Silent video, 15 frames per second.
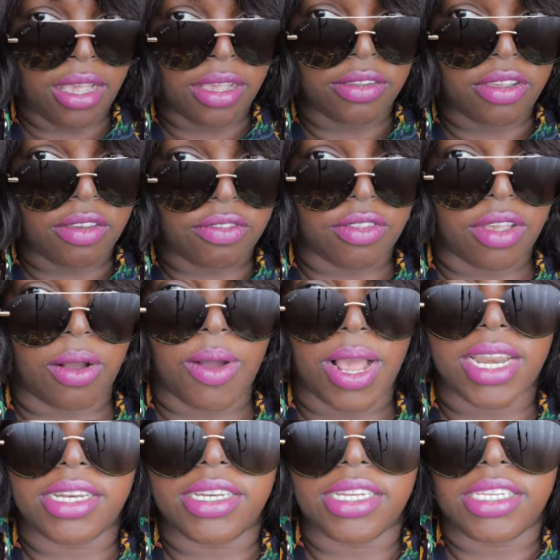So if the
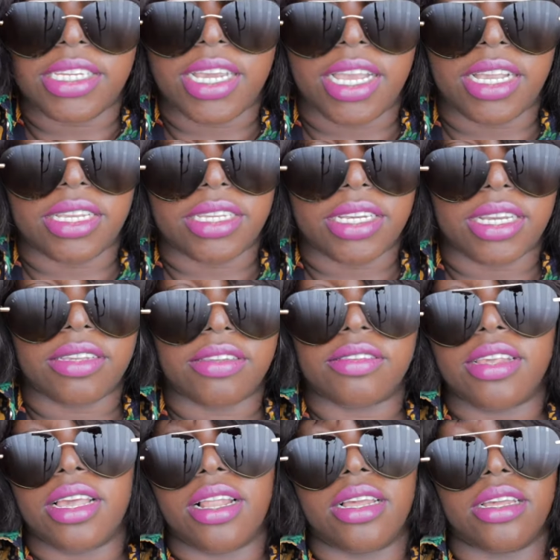quality changes,
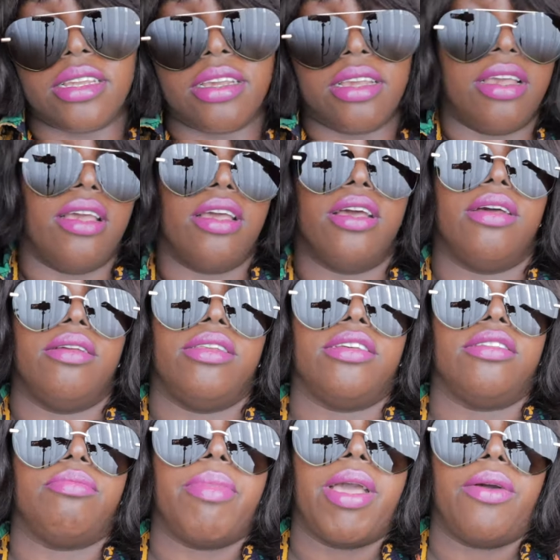
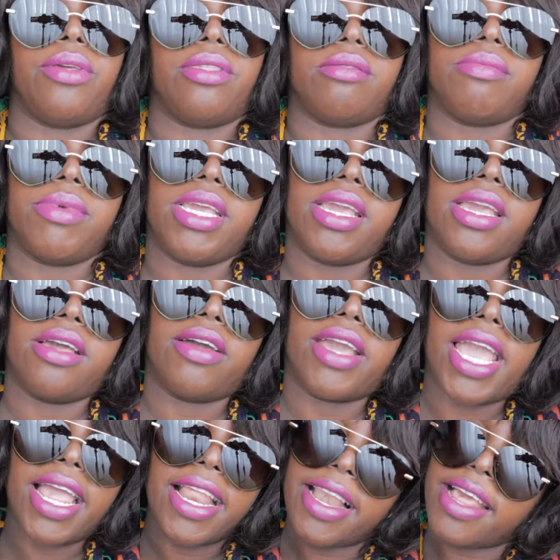just bear with me,
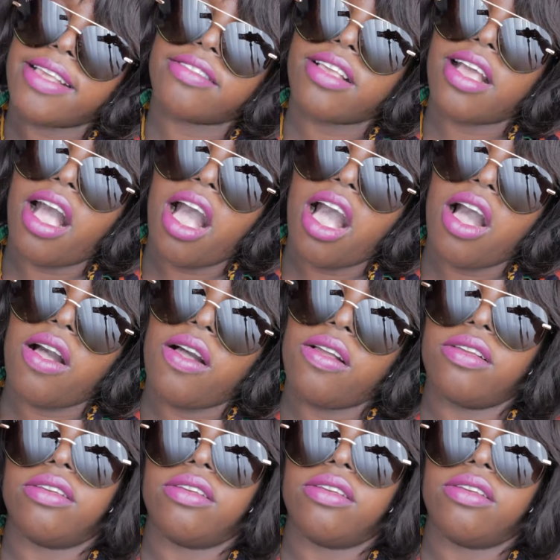okay? Let's go!